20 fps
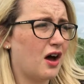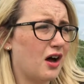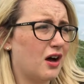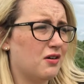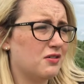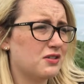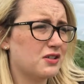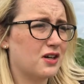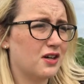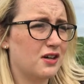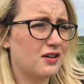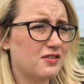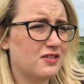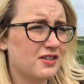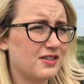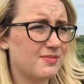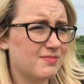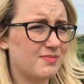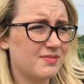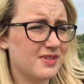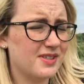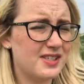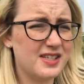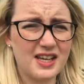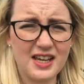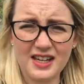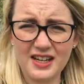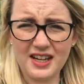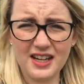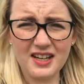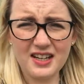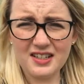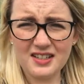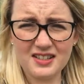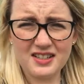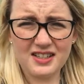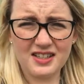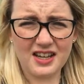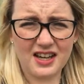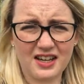I was kind of just sitting in
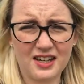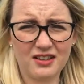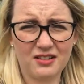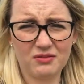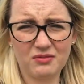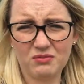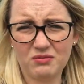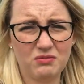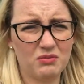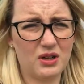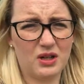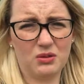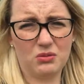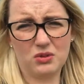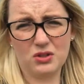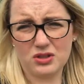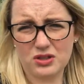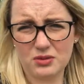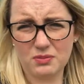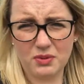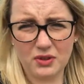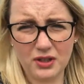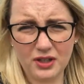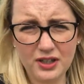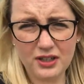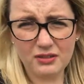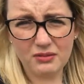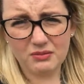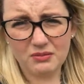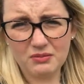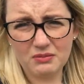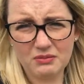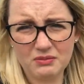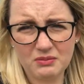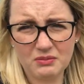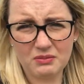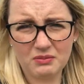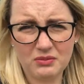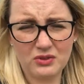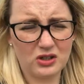and saying, well, what's the point?
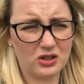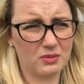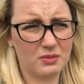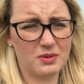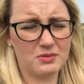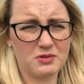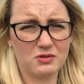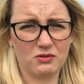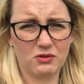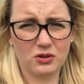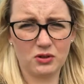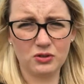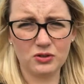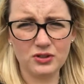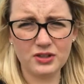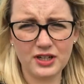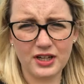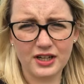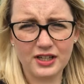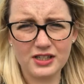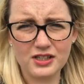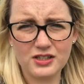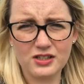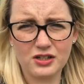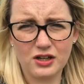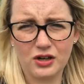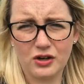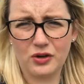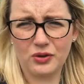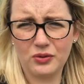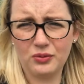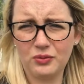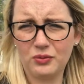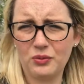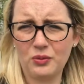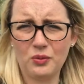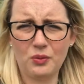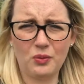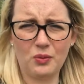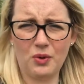I'm not gonna be able to record it, so
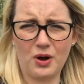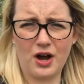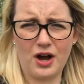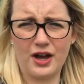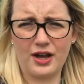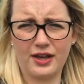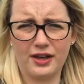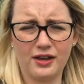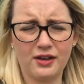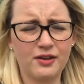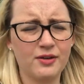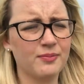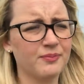why?